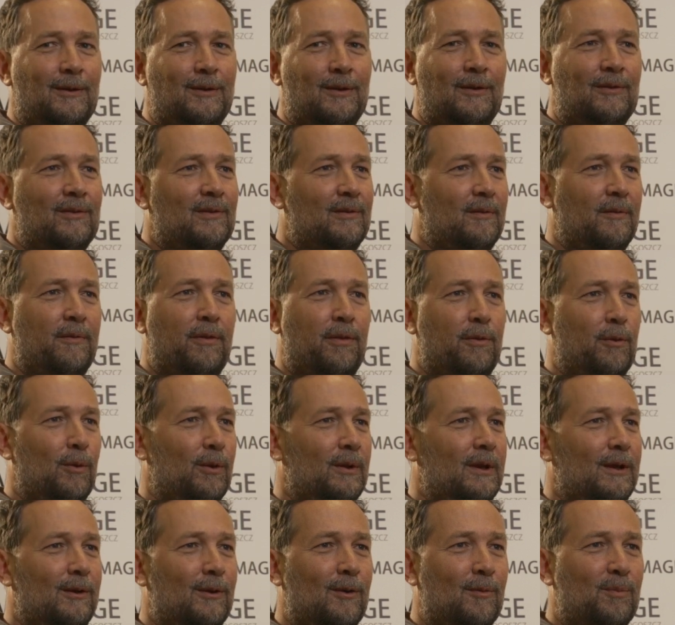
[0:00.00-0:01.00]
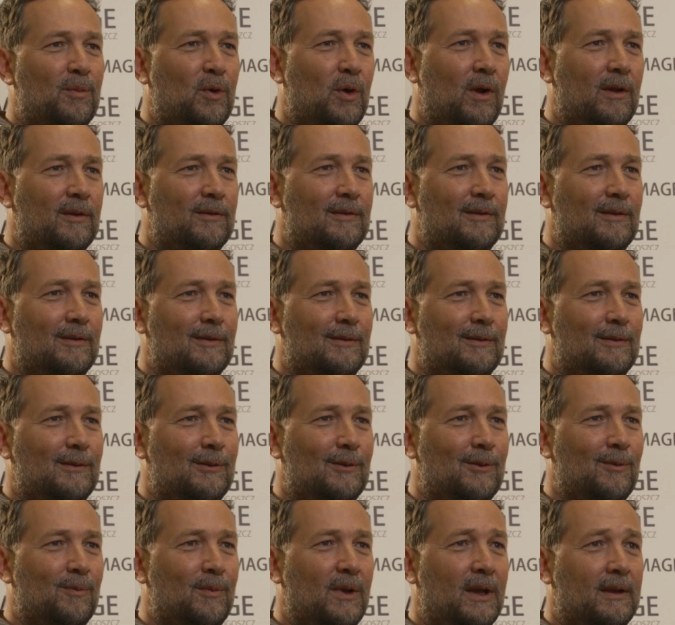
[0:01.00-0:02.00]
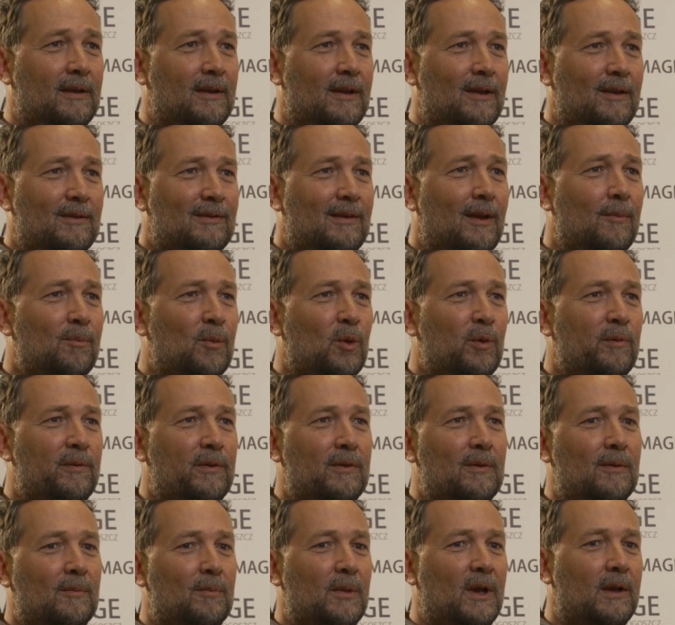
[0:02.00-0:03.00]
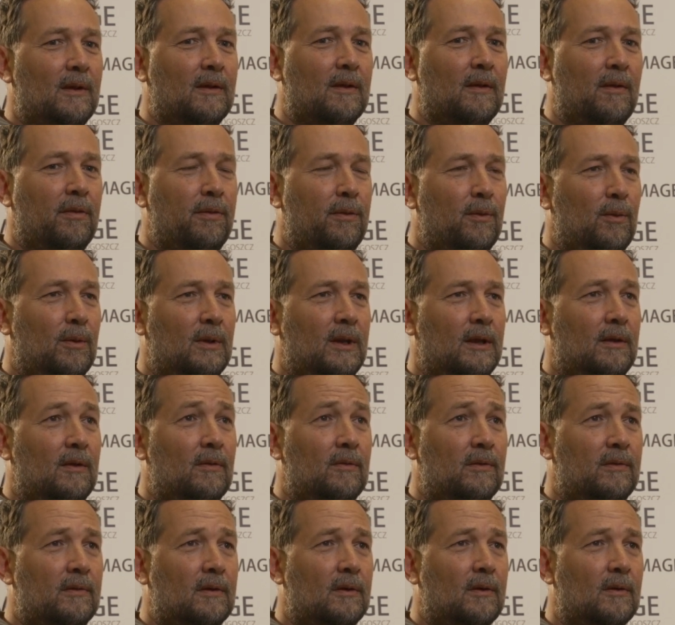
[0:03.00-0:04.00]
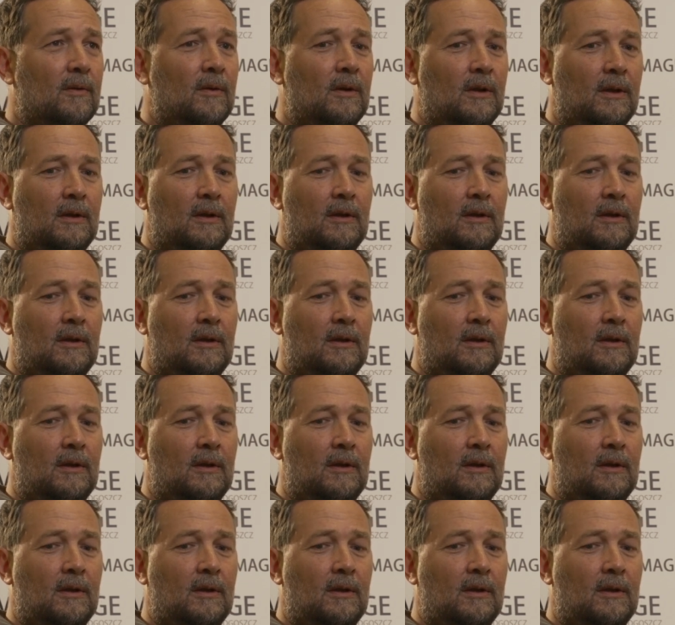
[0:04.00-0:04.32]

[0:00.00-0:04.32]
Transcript: It's a 30-year process. In my case, I moved to America 30 years ago,